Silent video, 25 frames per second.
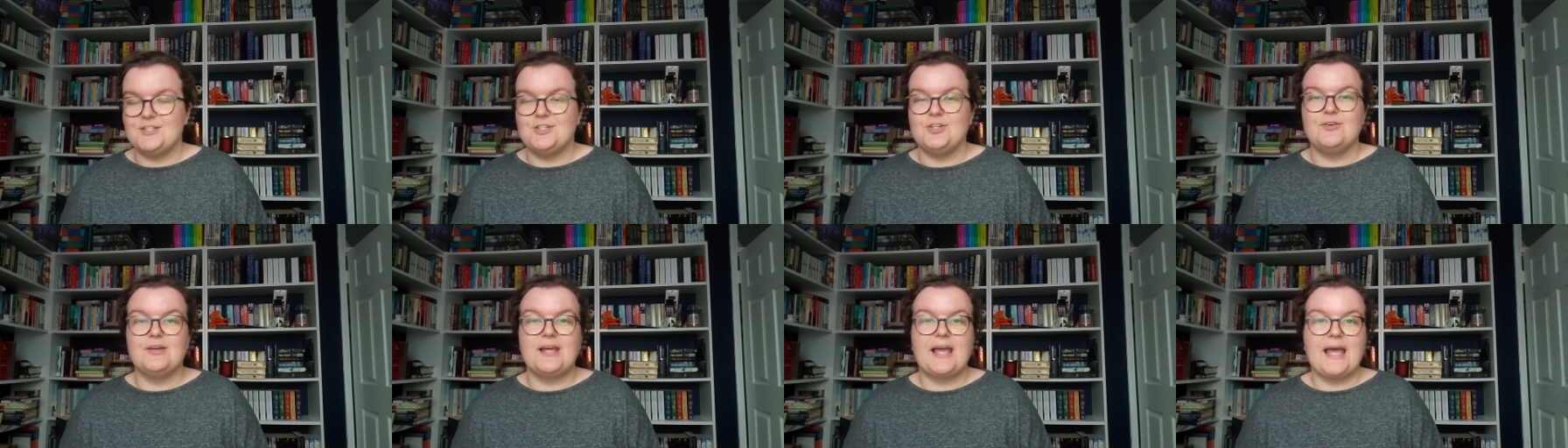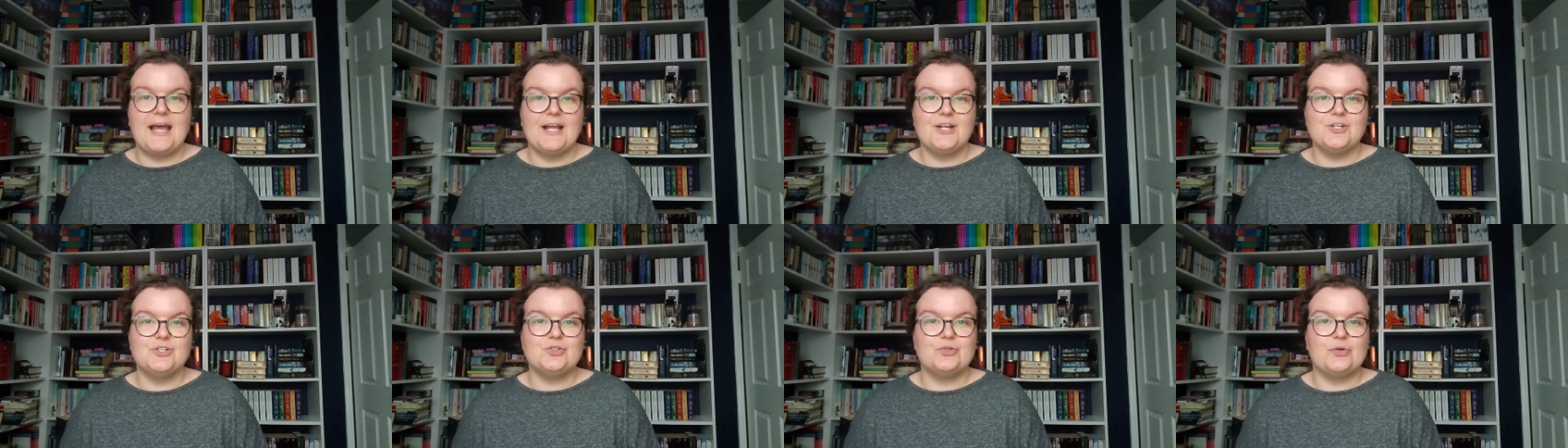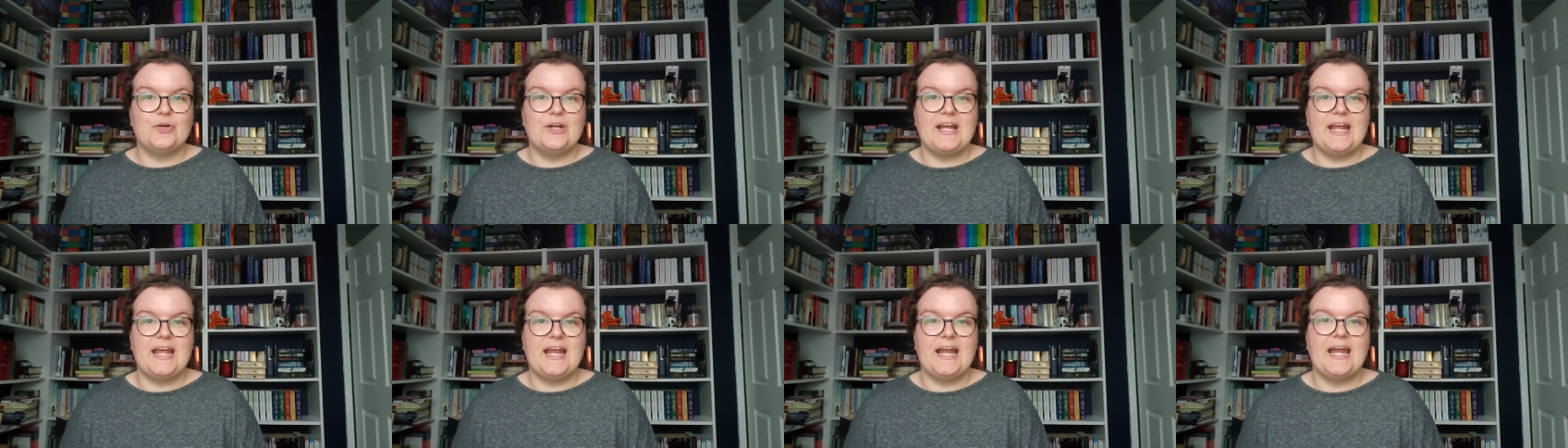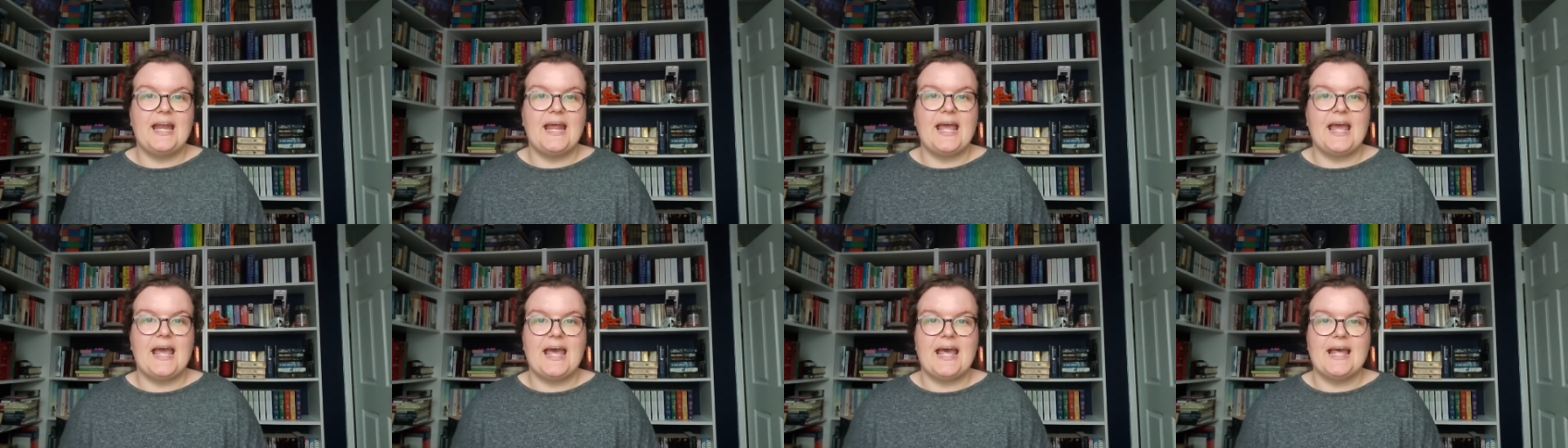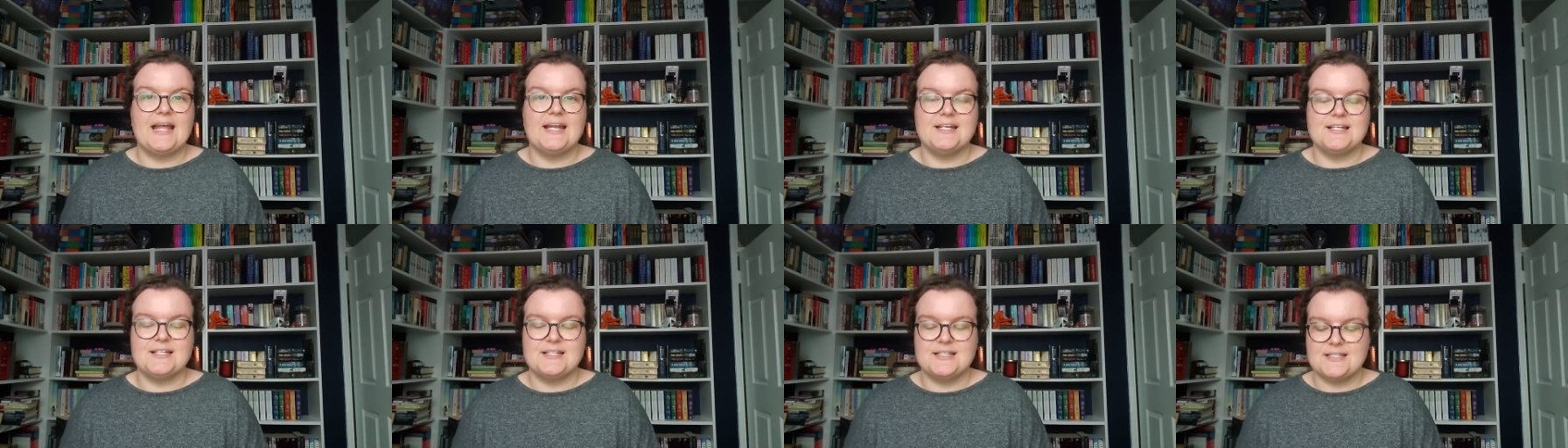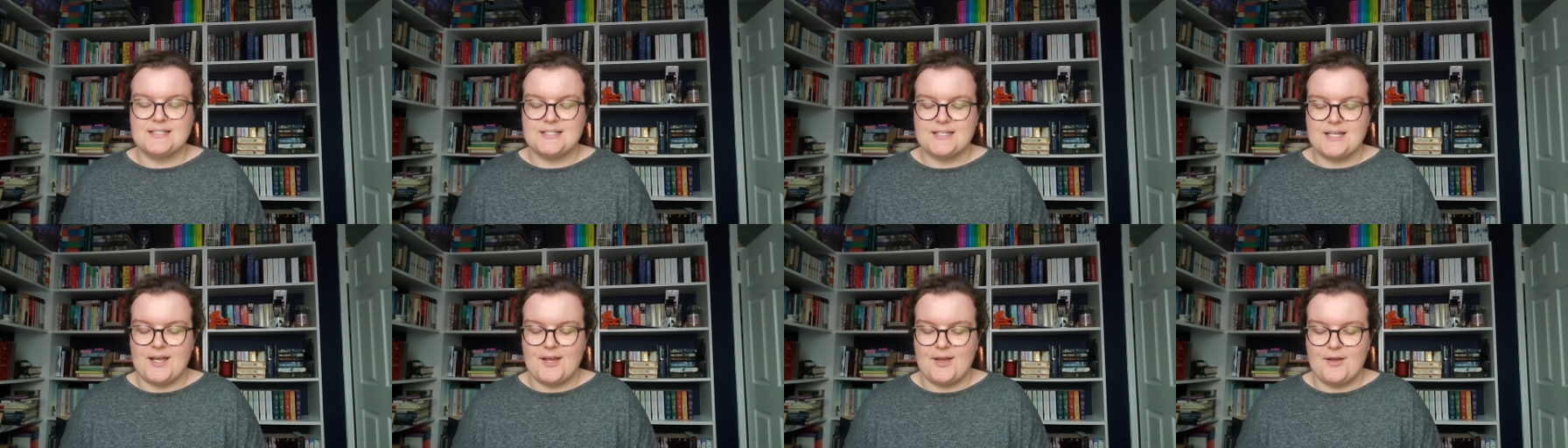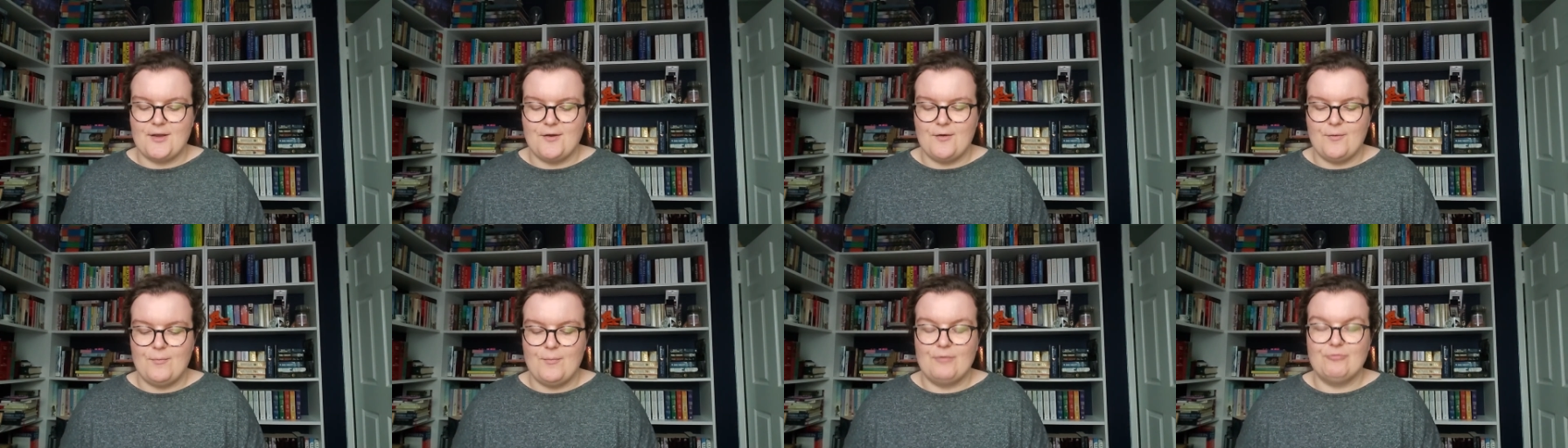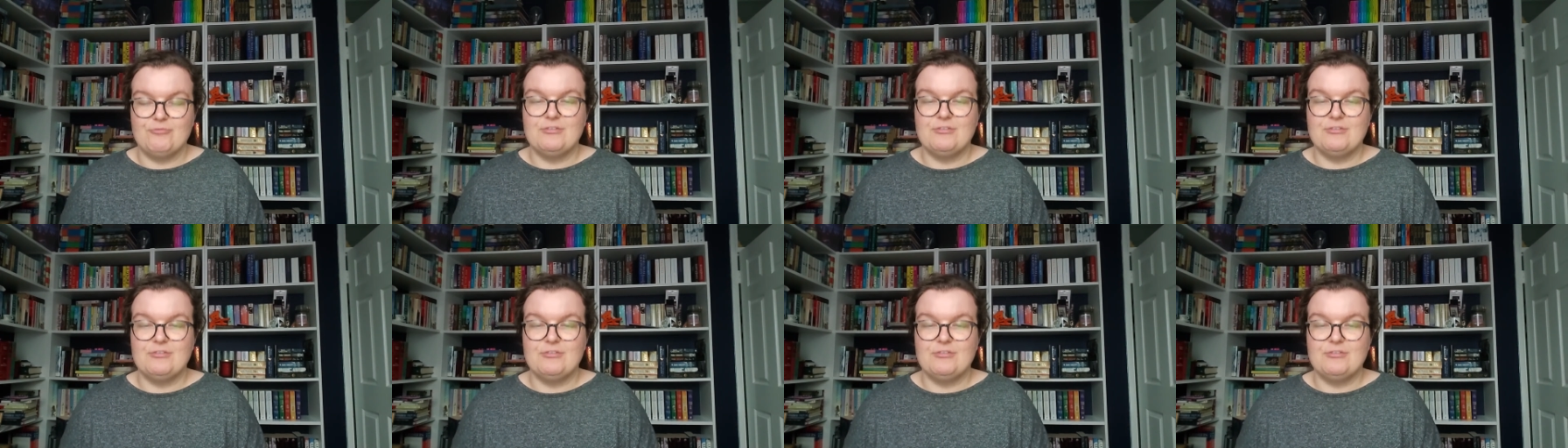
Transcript: you can join in and um,